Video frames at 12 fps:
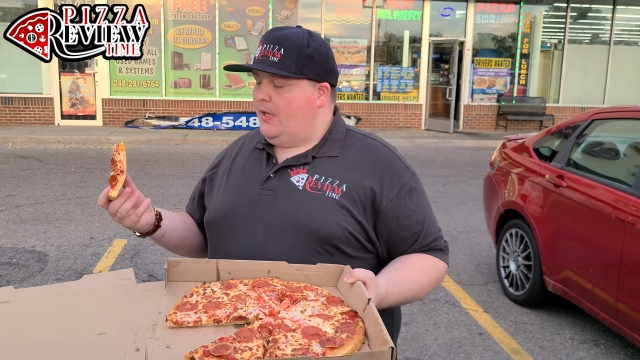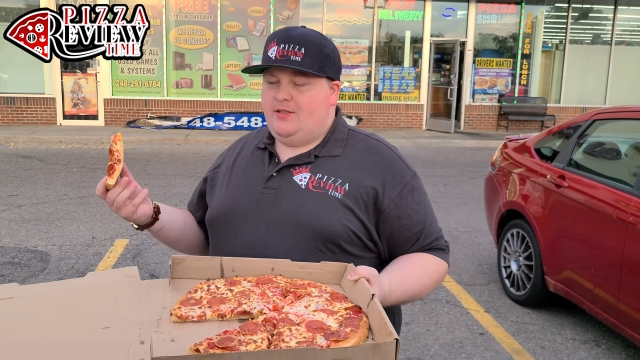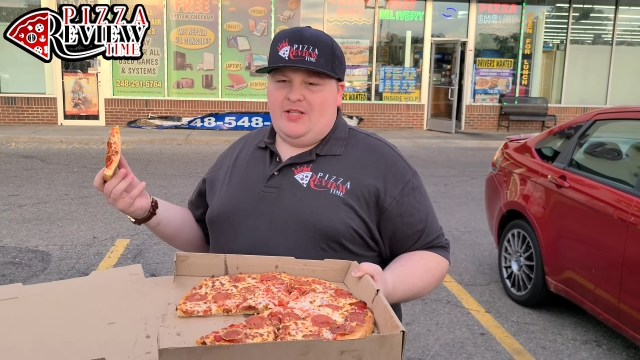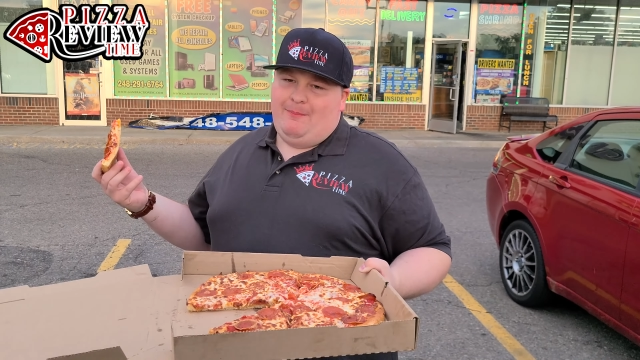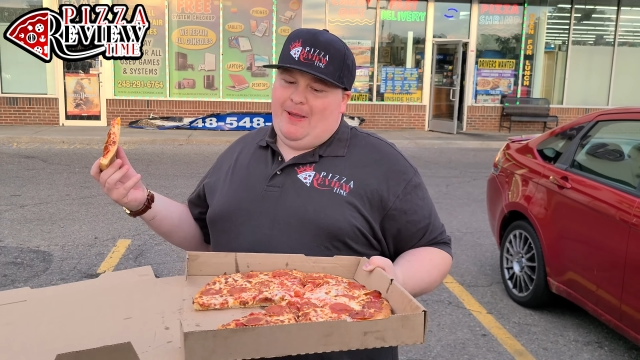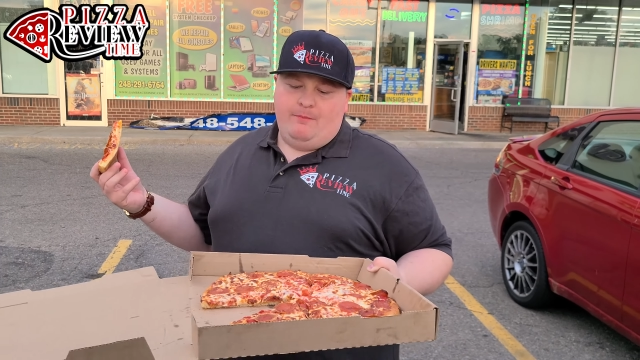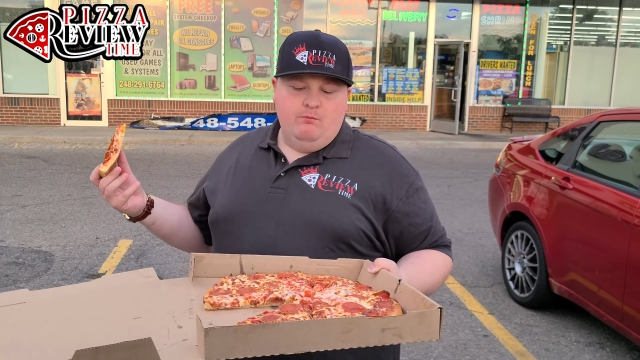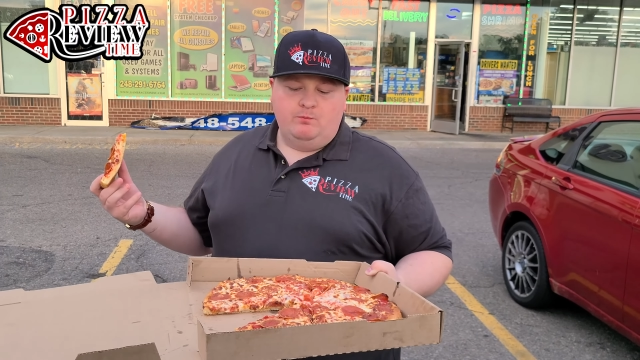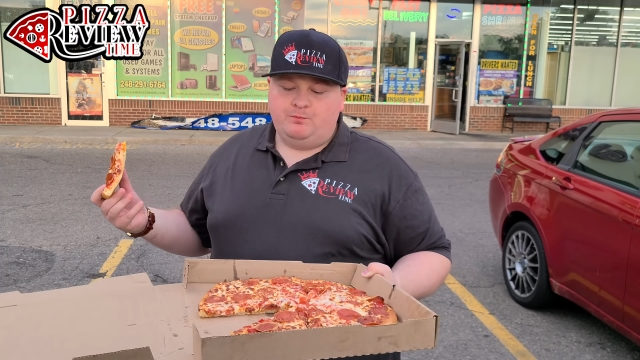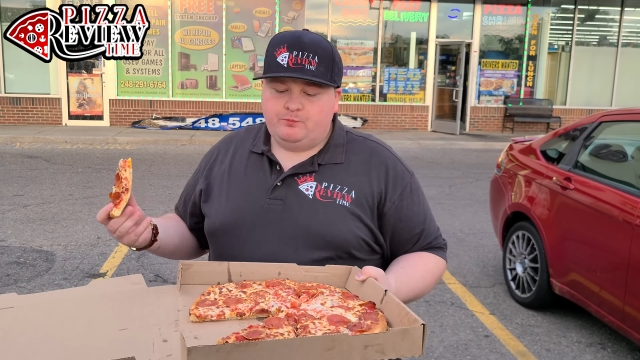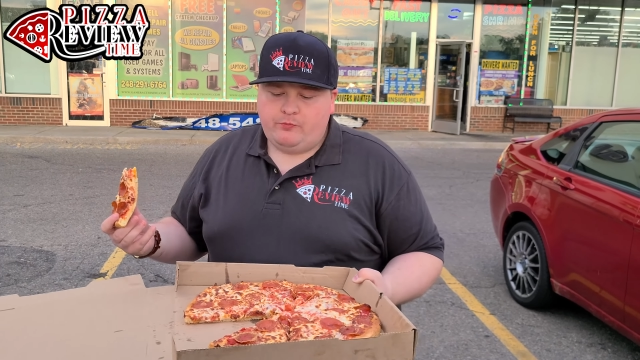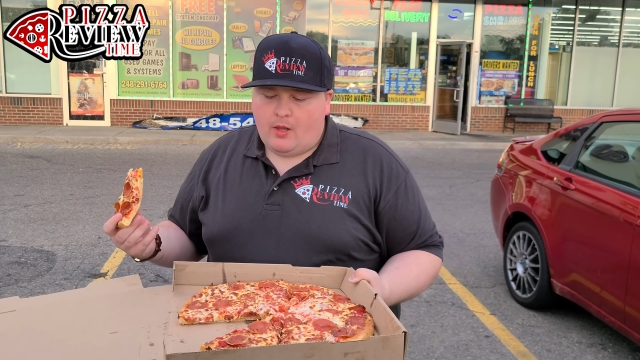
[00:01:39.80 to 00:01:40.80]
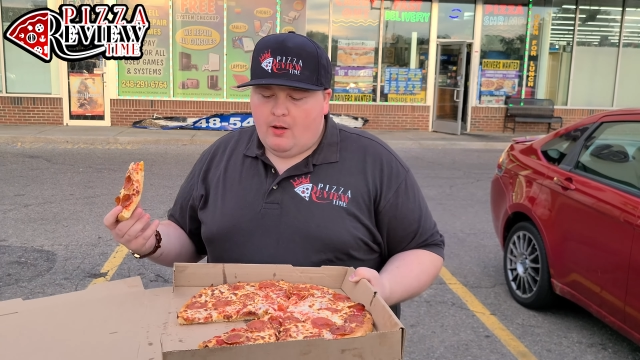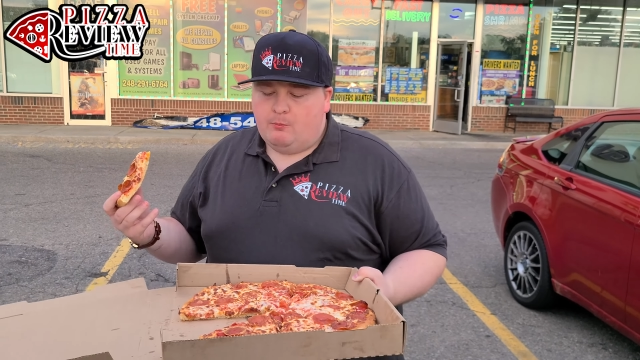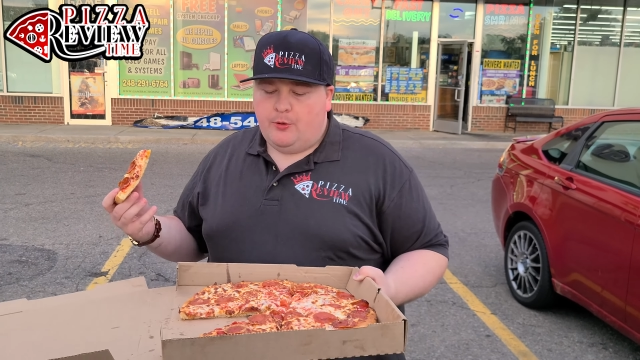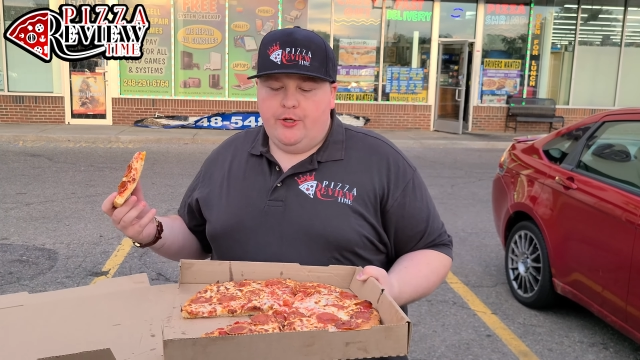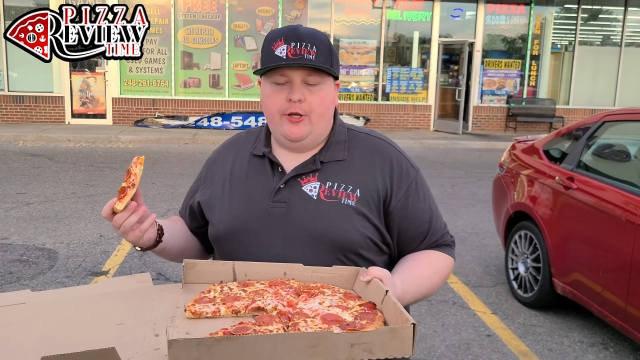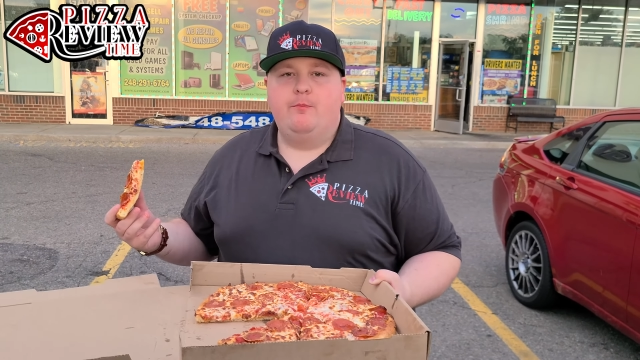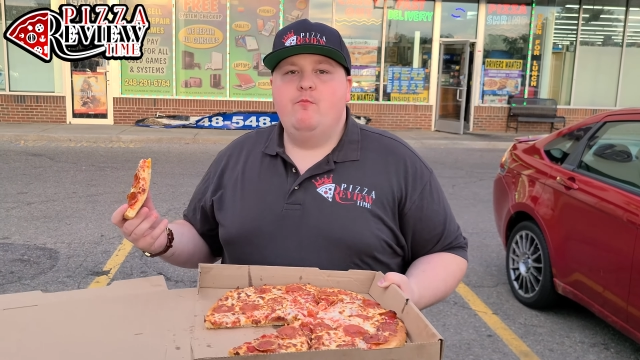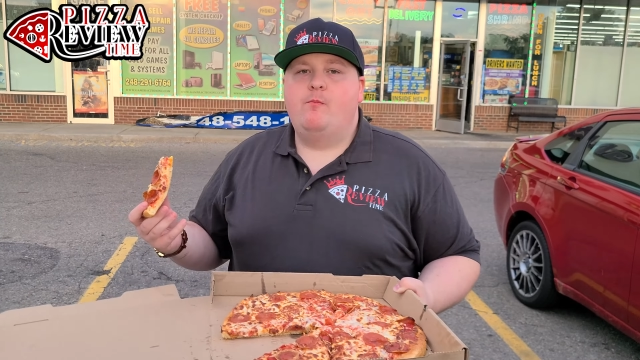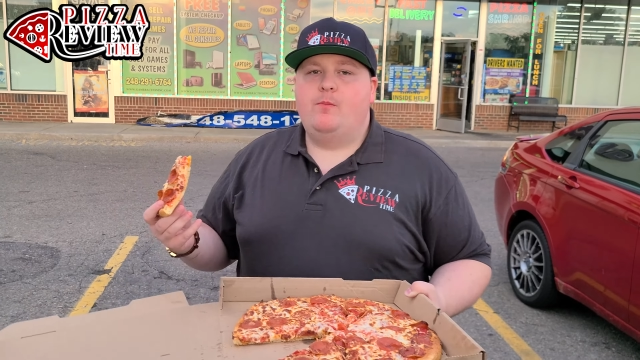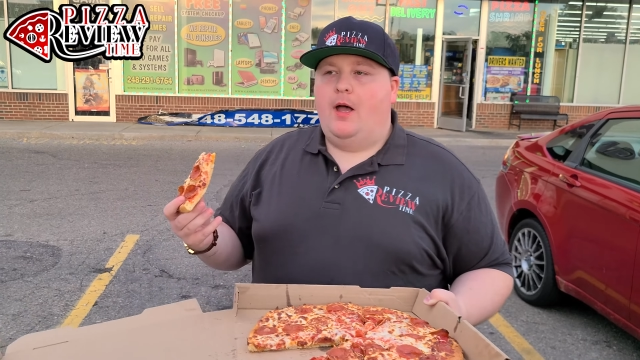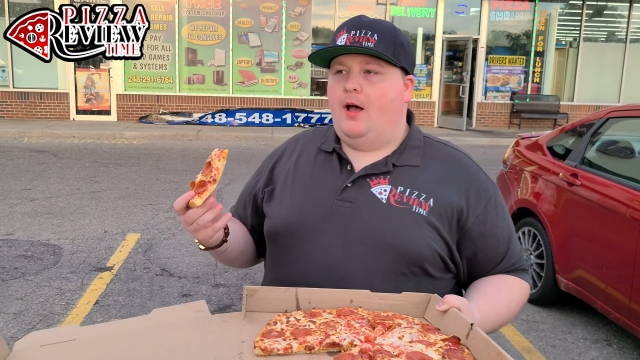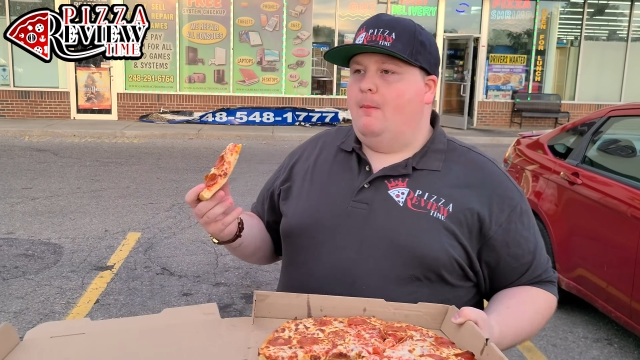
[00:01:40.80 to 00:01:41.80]
It's not bad. Pretty good.
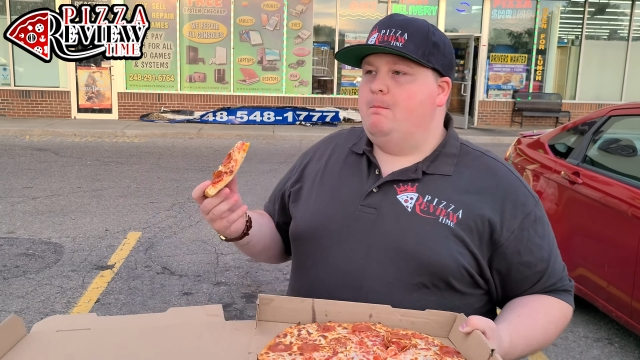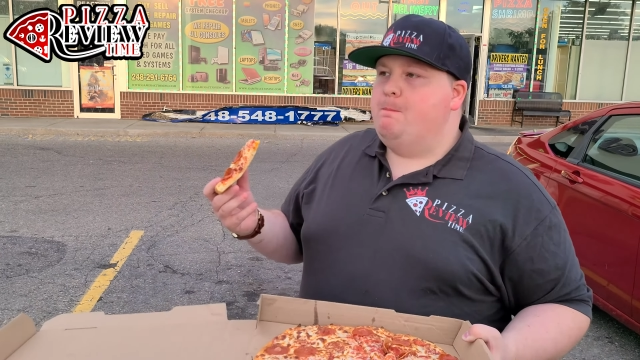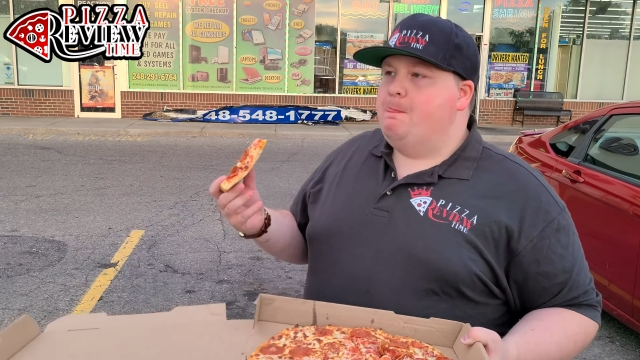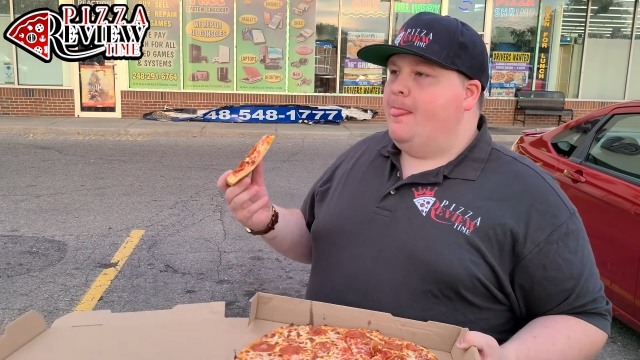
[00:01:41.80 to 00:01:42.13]
Um,